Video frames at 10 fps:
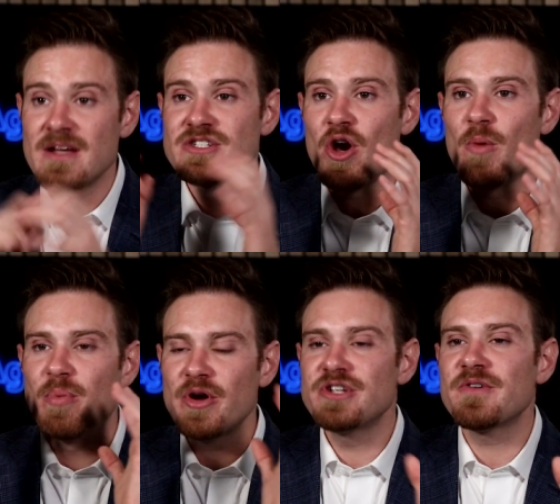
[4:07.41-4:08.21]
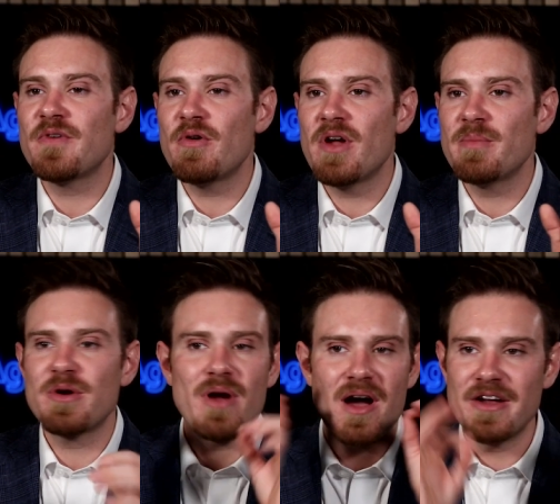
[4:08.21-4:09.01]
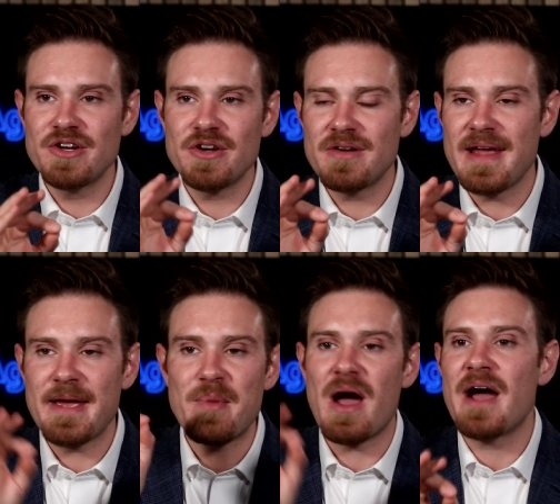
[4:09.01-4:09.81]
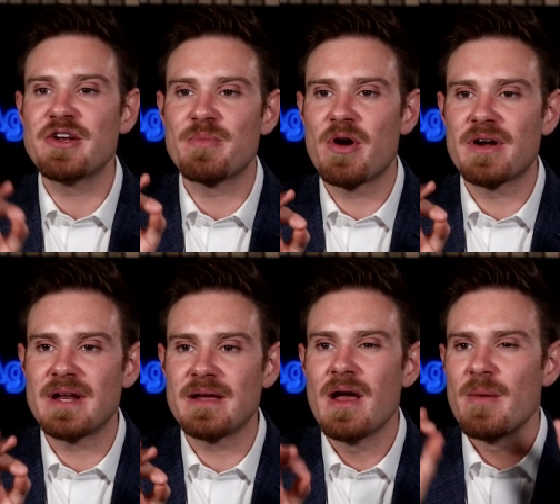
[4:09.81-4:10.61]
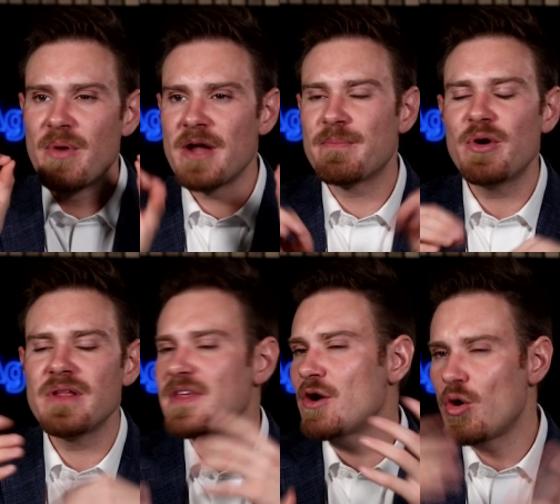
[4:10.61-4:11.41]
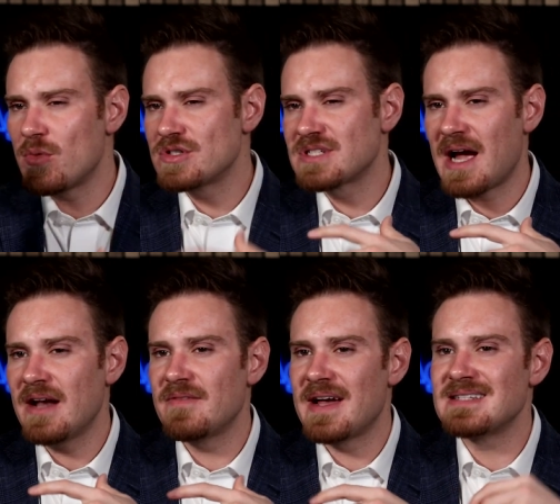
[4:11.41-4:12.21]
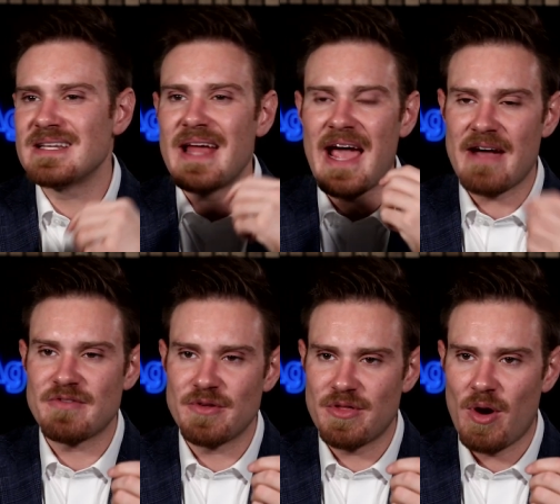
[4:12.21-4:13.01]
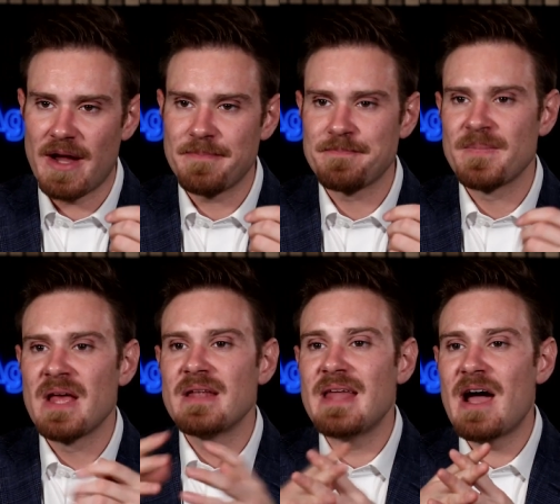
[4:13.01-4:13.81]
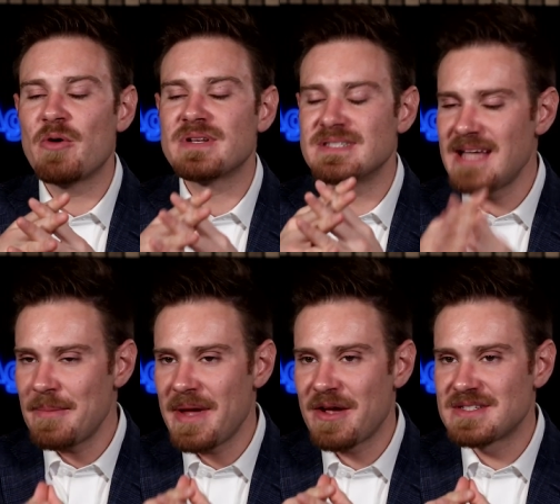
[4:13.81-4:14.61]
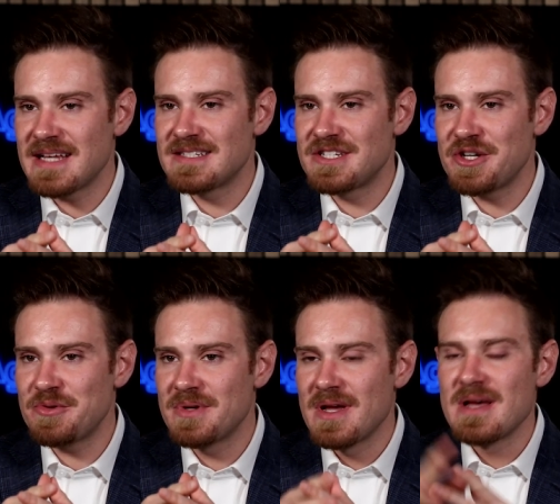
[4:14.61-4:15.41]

So put your phone number under your name on your marketing, but put it there almost kind of as an afterthought. Now, does that make sense to you?